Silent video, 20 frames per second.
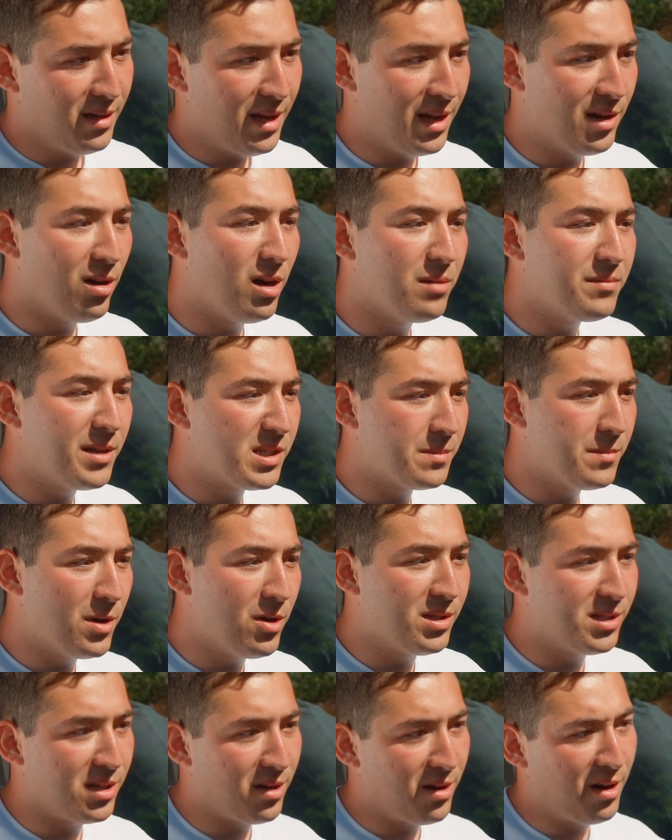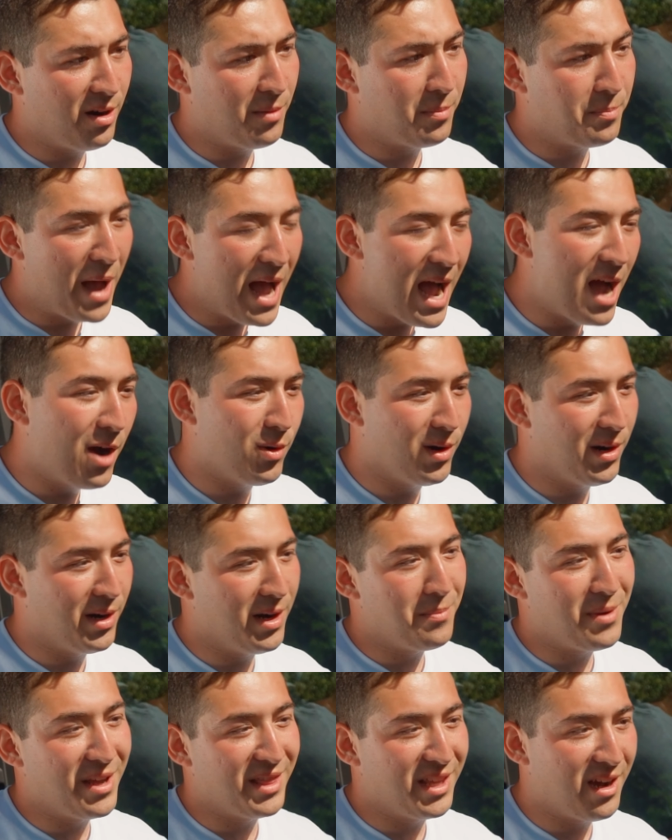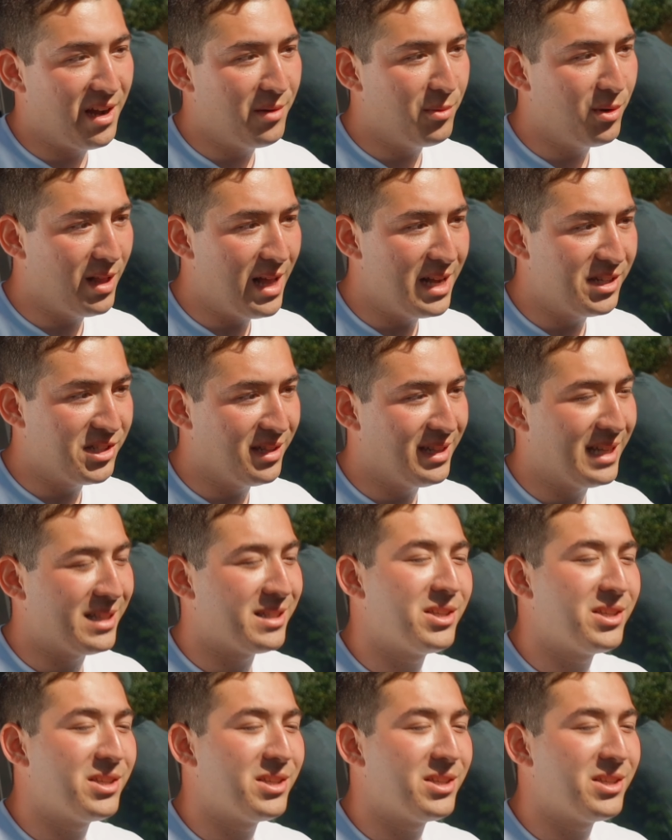And all these modes are powered by the Unreal Engine that's